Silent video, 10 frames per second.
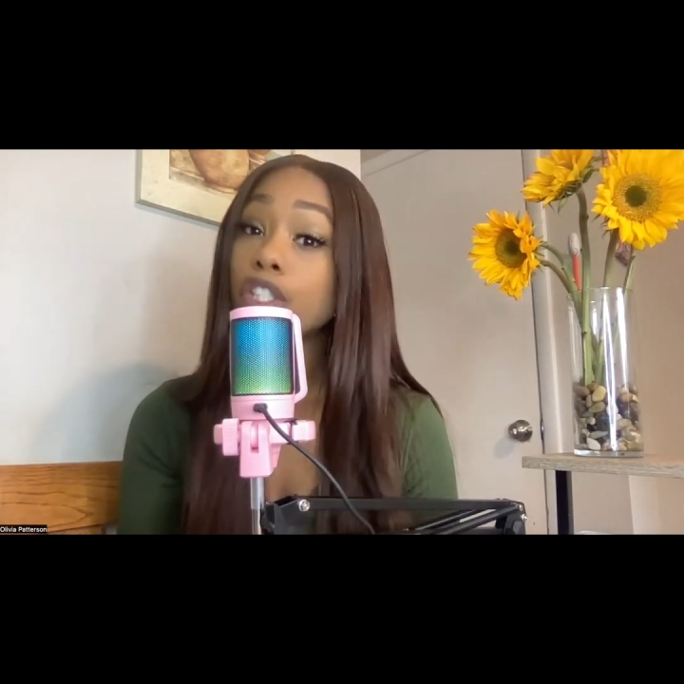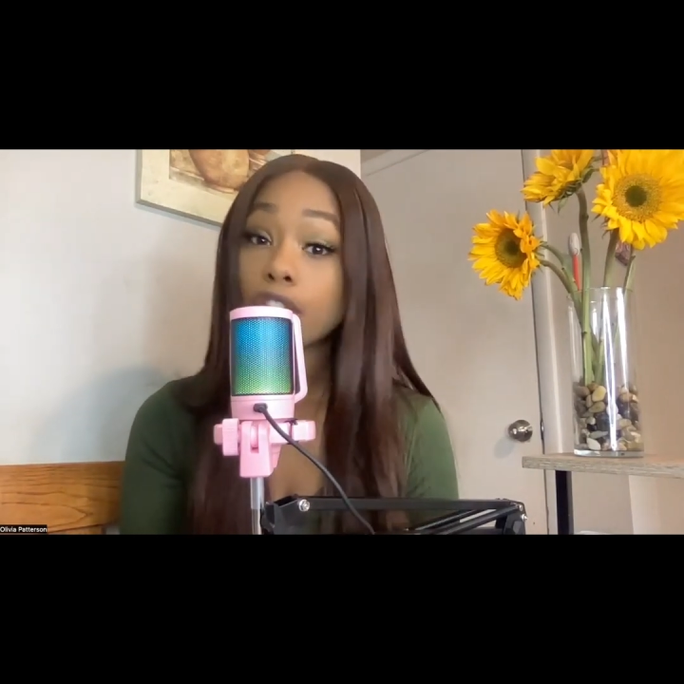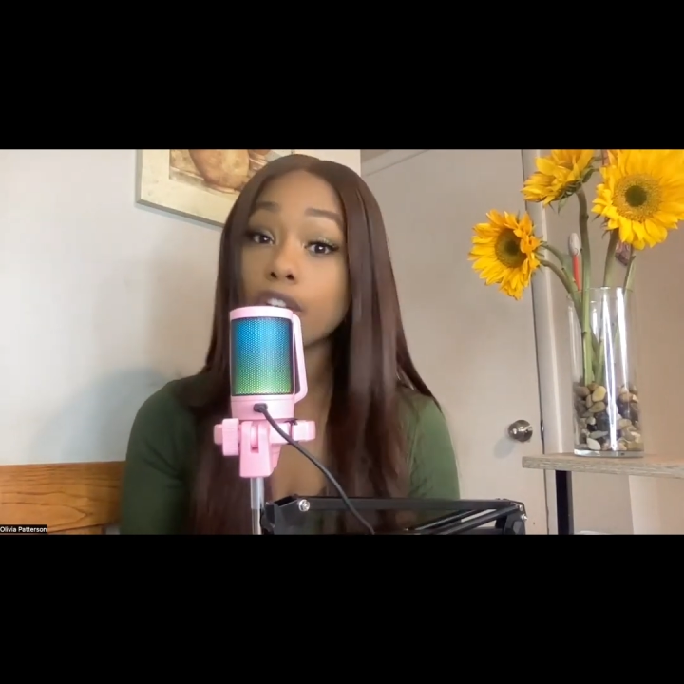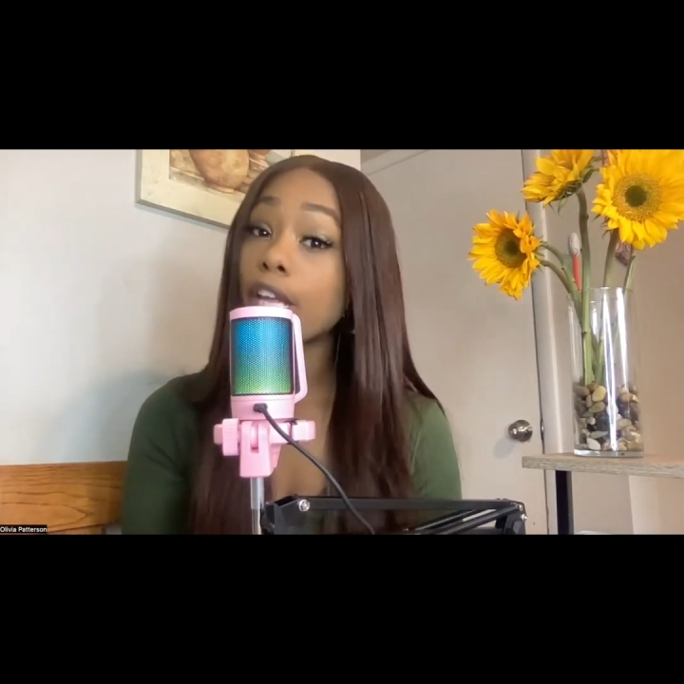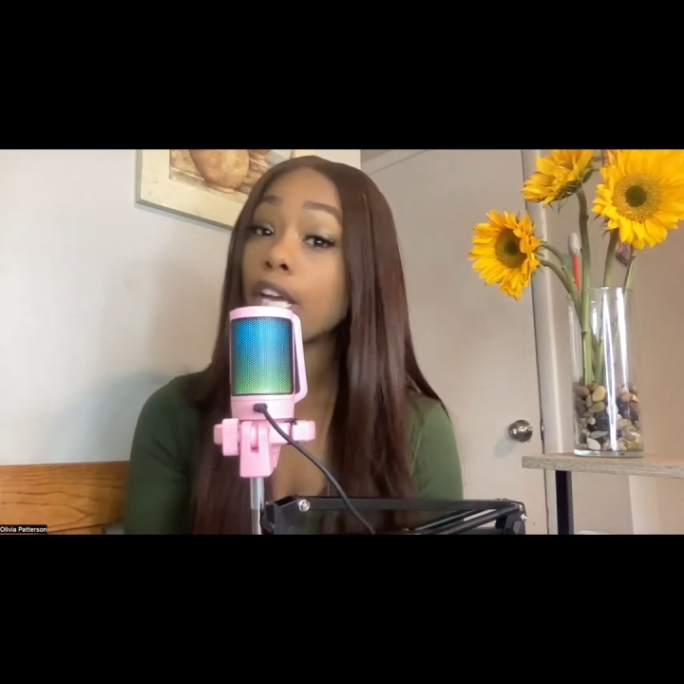a
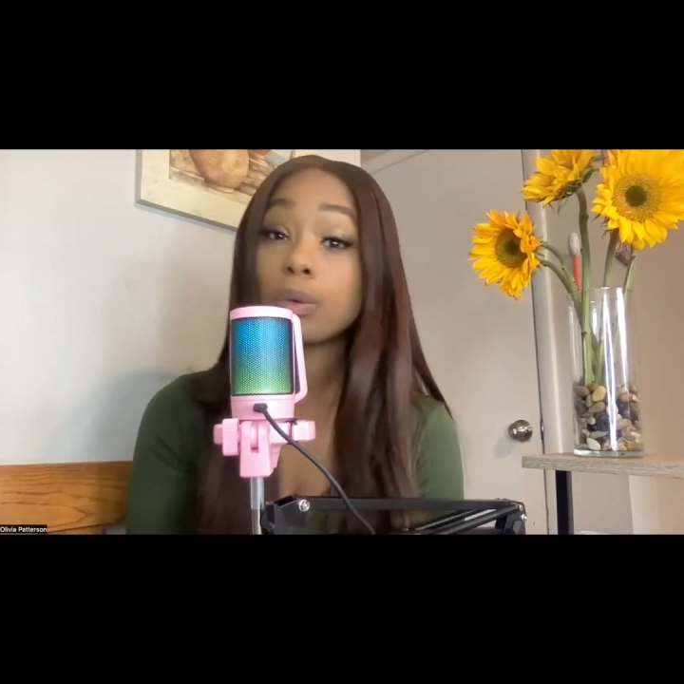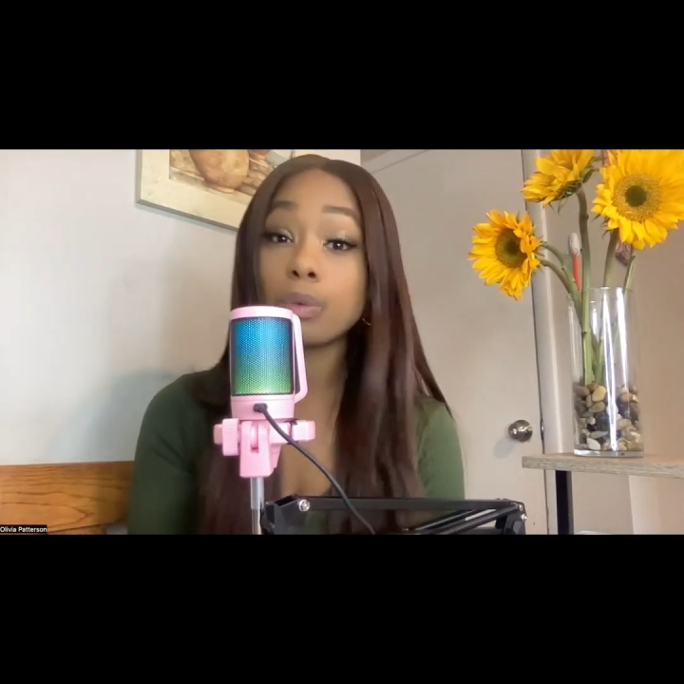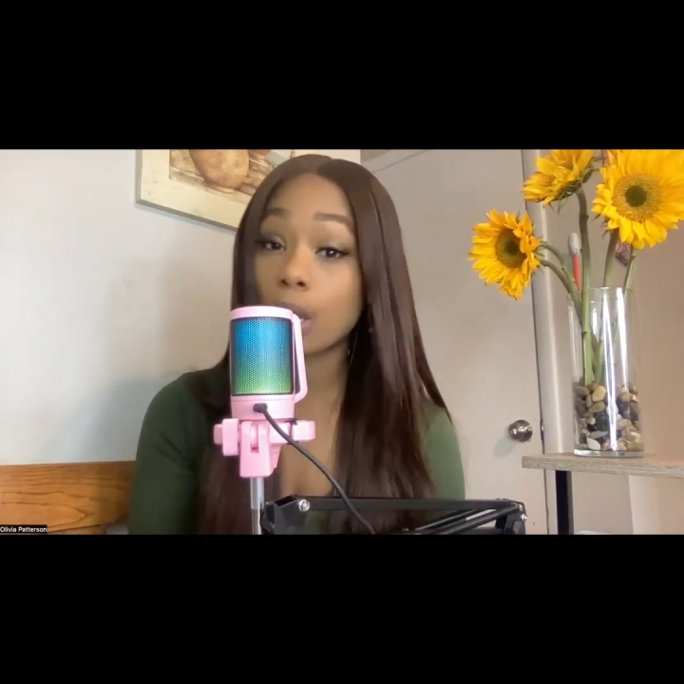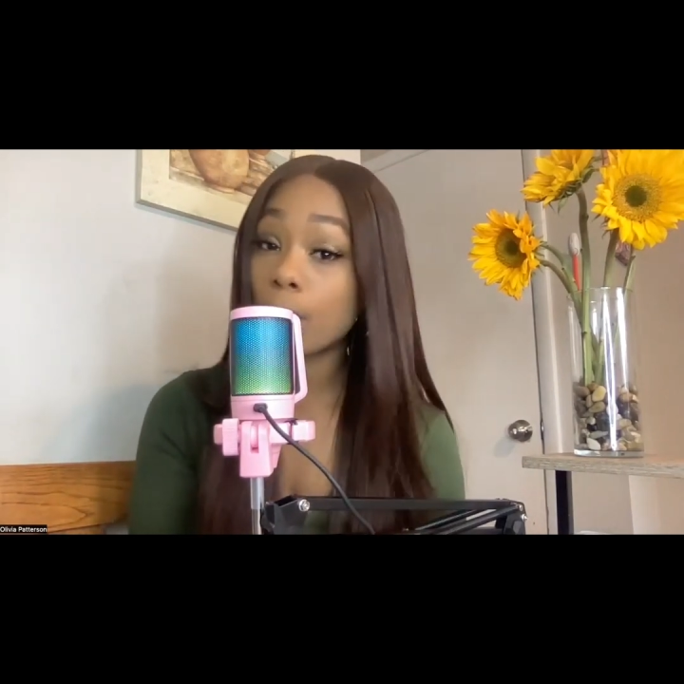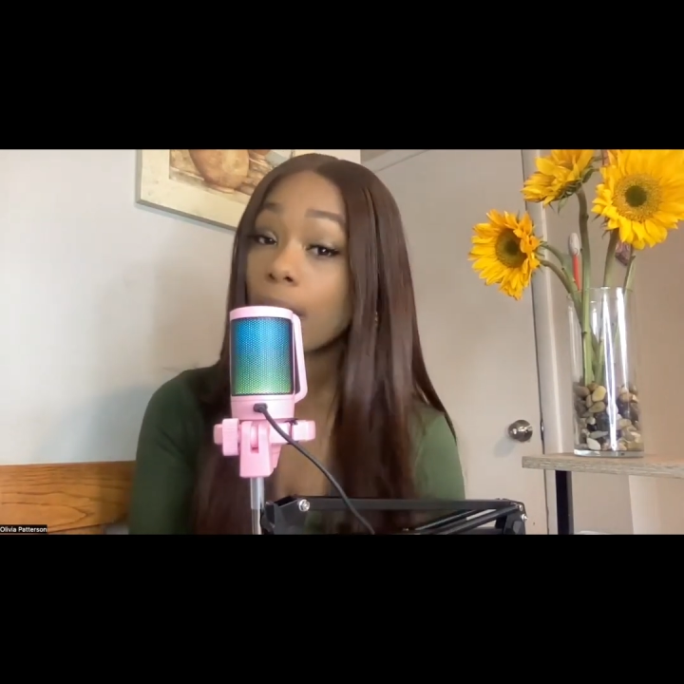shirt that
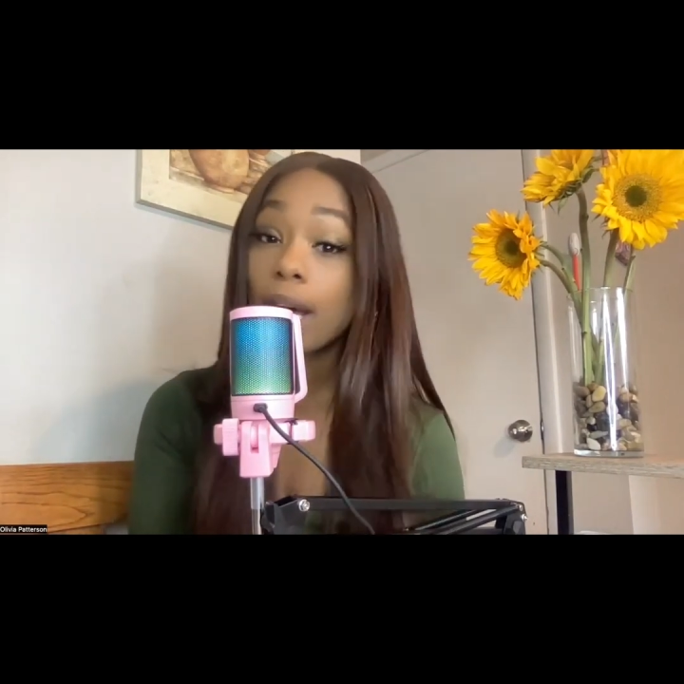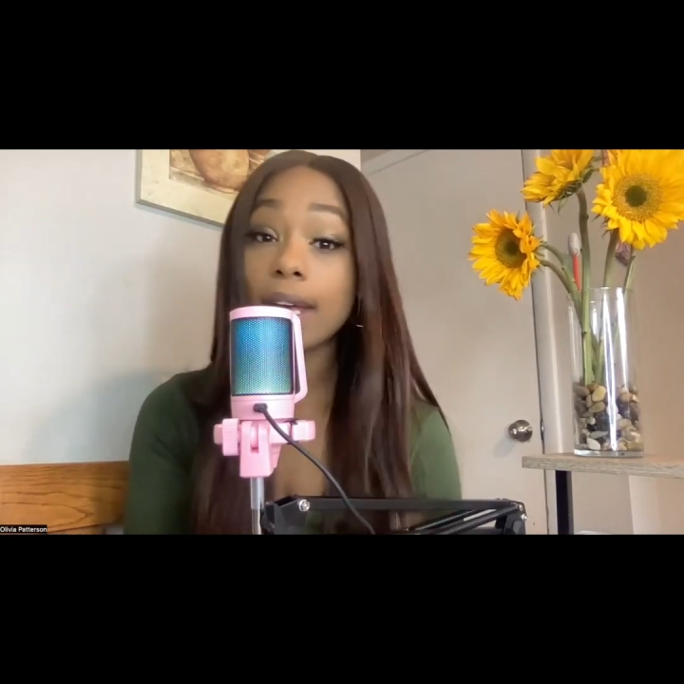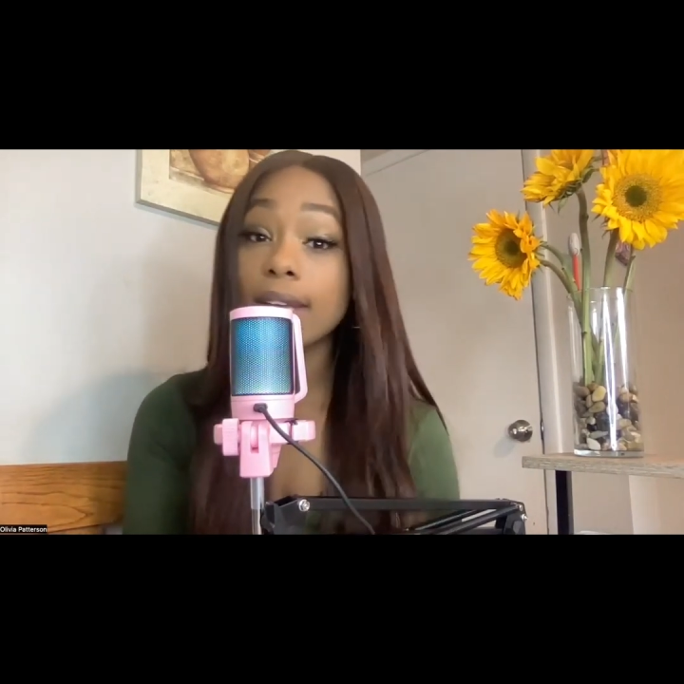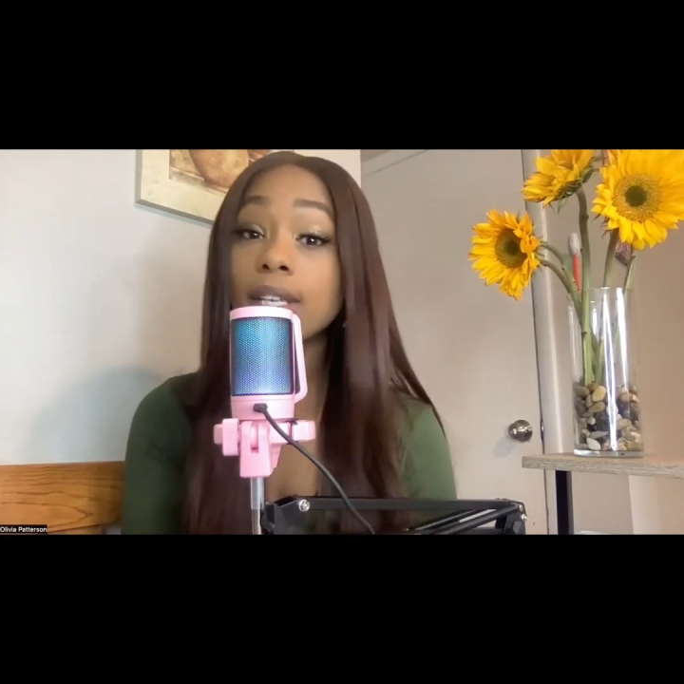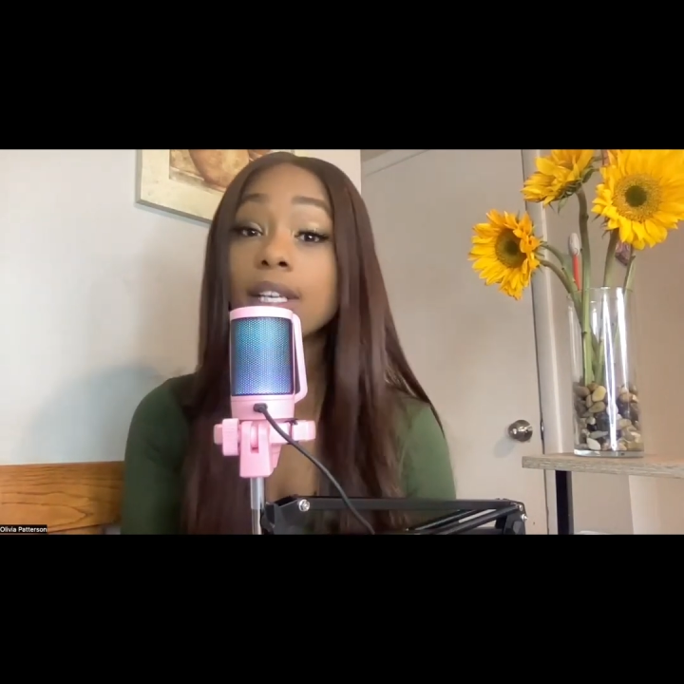you don't
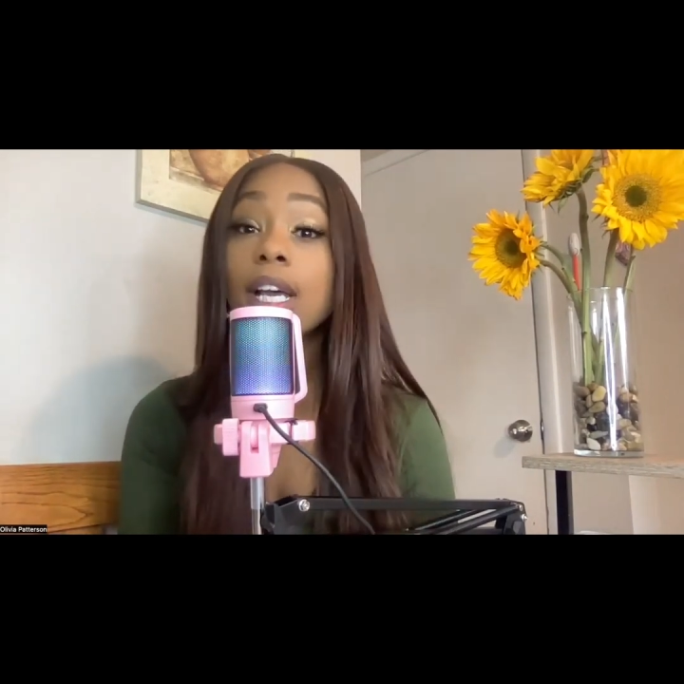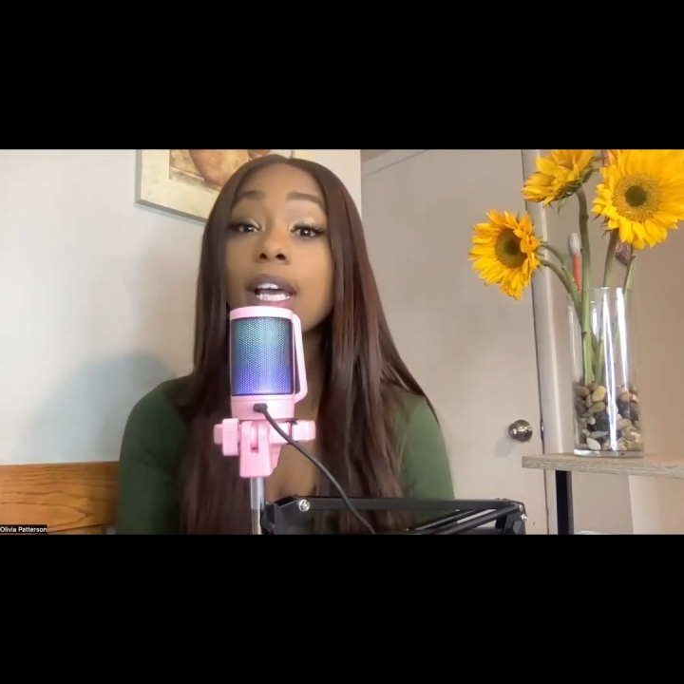mind.